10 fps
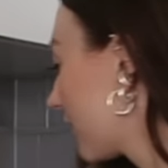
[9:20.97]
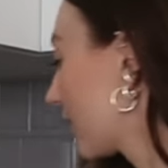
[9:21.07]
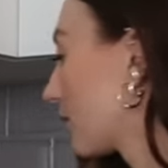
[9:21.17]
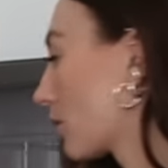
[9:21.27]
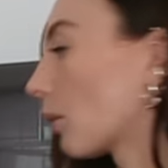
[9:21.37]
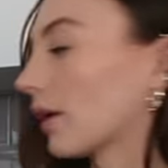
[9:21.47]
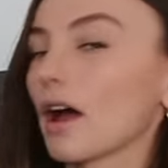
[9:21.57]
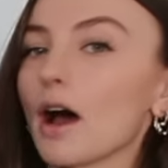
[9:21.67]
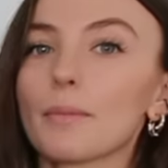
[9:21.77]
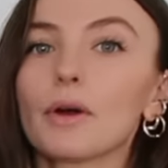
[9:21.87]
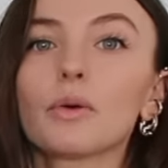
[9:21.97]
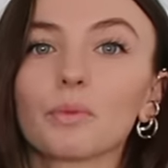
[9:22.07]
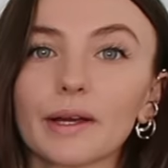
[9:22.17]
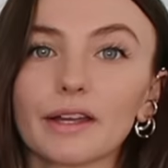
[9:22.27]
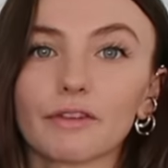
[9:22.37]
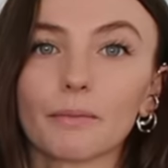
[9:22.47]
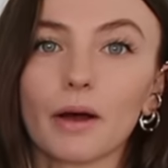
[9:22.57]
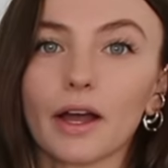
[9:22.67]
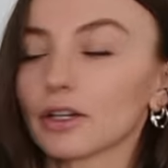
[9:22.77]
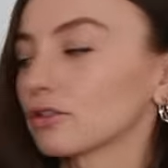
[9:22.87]
filled one up with
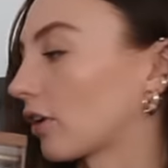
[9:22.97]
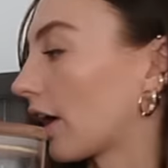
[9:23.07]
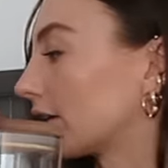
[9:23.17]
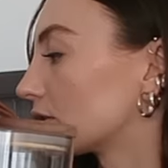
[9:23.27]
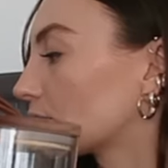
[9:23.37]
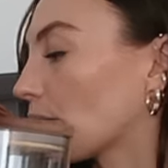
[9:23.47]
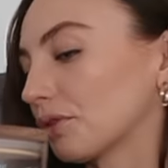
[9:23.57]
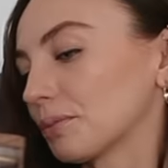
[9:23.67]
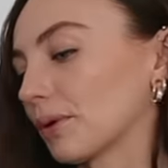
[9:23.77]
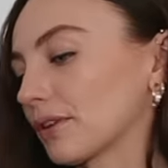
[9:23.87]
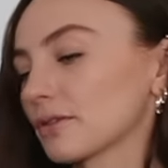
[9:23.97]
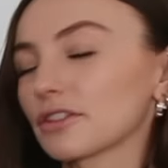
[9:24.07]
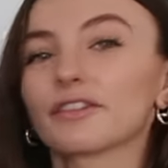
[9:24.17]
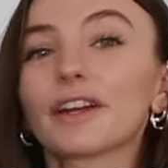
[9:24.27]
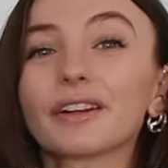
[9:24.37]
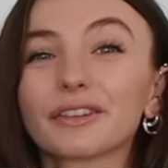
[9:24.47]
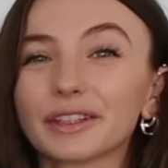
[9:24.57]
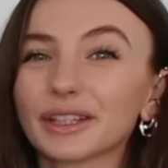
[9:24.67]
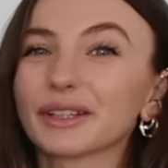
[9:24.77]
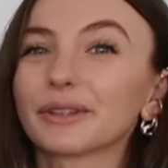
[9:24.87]
my grind coffee pods, which I think look
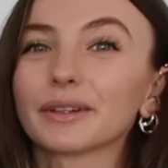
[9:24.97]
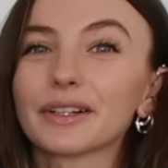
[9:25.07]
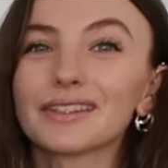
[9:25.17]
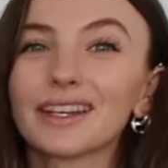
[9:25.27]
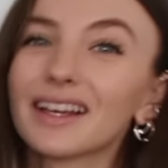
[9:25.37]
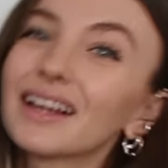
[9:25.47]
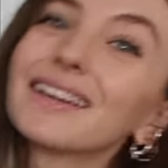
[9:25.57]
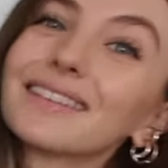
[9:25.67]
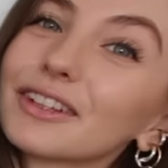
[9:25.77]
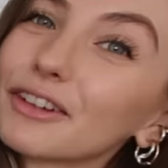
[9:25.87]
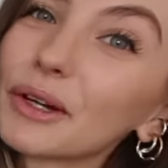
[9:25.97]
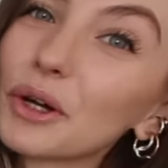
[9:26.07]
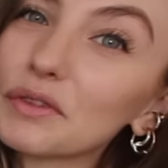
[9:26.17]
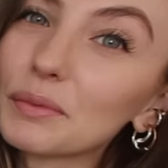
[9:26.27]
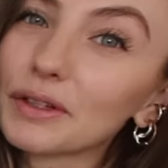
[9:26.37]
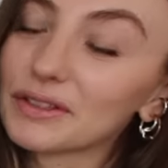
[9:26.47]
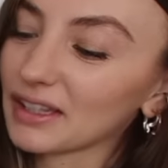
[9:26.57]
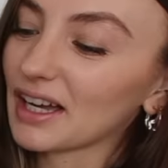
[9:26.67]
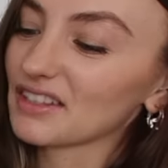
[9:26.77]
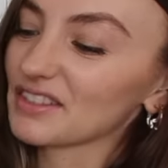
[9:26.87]
really cute because grind coffee pods are
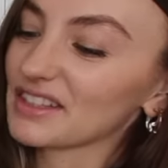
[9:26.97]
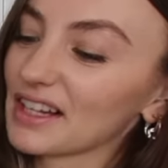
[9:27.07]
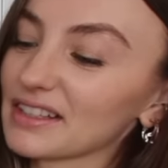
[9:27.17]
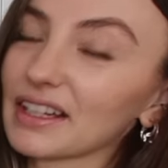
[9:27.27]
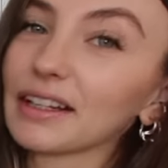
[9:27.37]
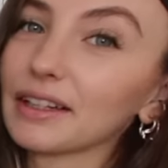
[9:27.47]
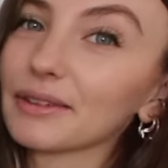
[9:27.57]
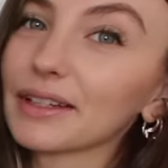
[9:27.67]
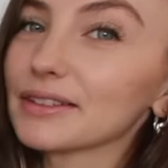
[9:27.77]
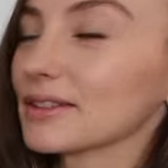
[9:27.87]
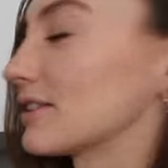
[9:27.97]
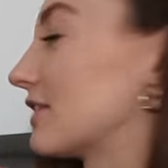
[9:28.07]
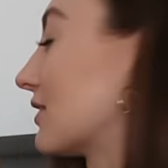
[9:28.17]
kind of aesthetic anyway, so they